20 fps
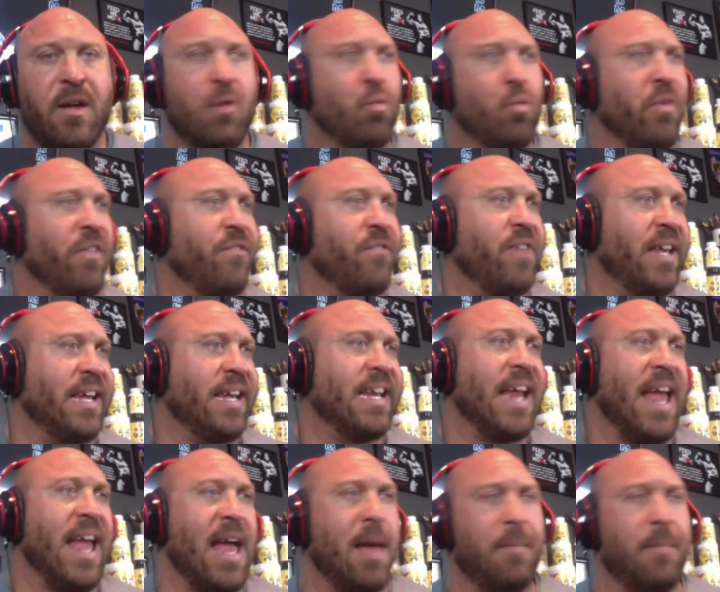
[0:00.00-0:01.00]
with a vegan
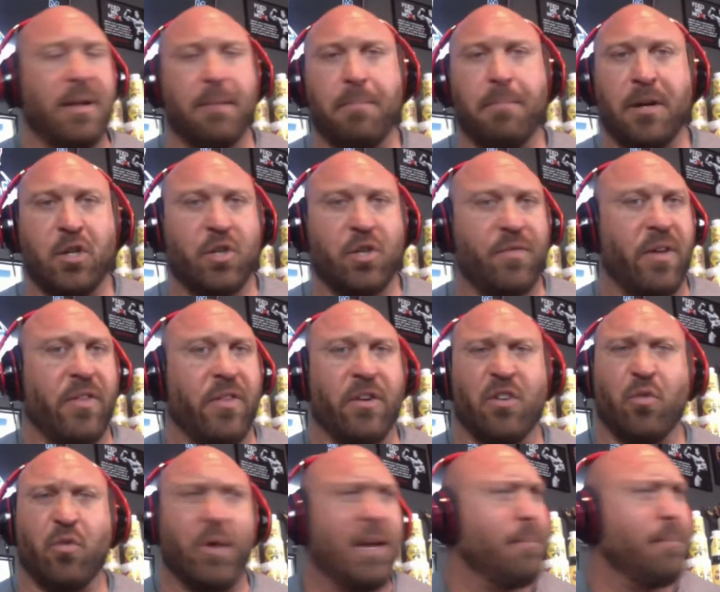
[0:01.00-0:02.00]
ham and a bunch of
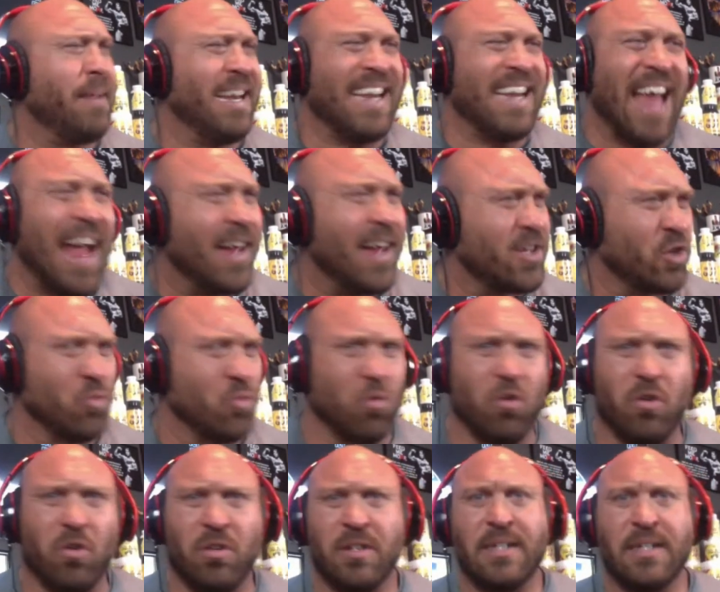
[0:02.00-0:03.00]
other green bean
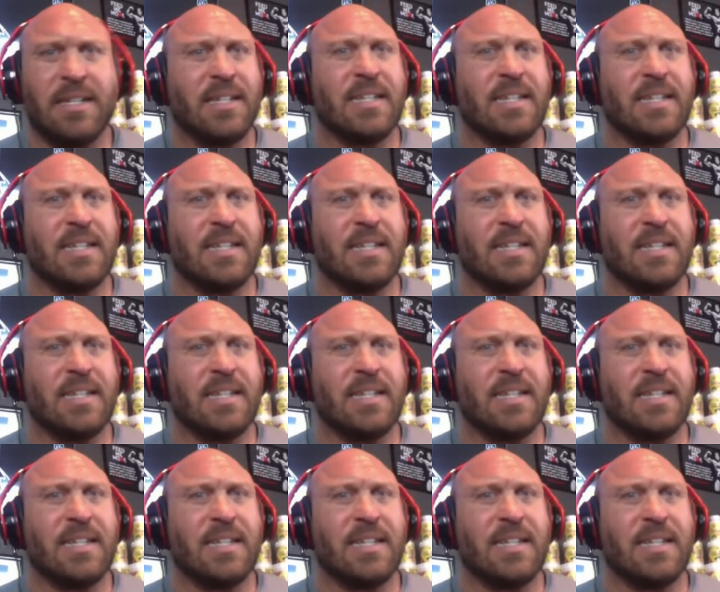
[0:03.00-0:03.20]
casserole.